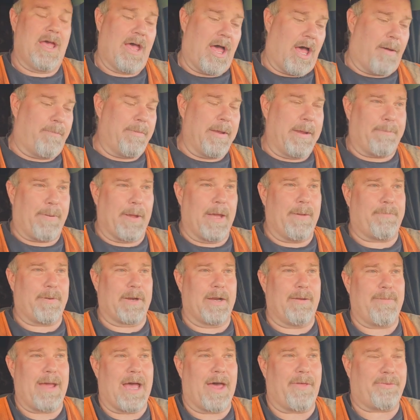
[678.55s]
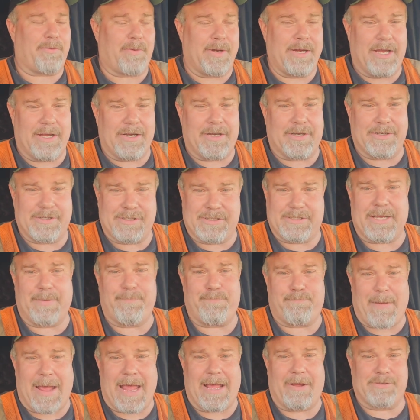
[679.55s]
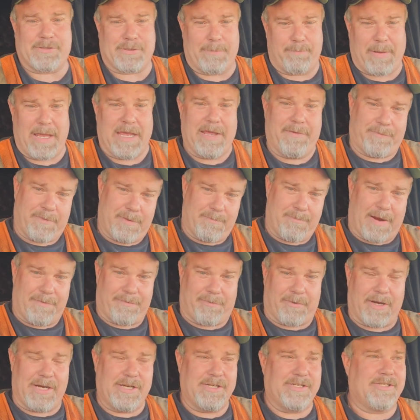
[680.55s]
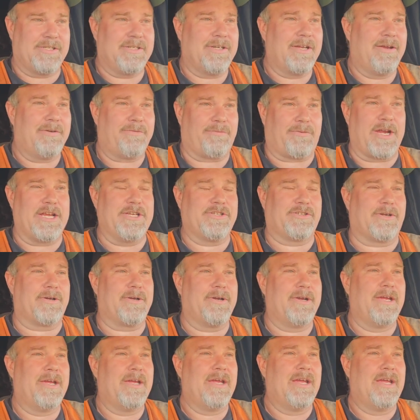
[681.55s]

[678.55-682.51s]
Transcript: I'll be pumping about 300 and some pounds of beef in my freezer.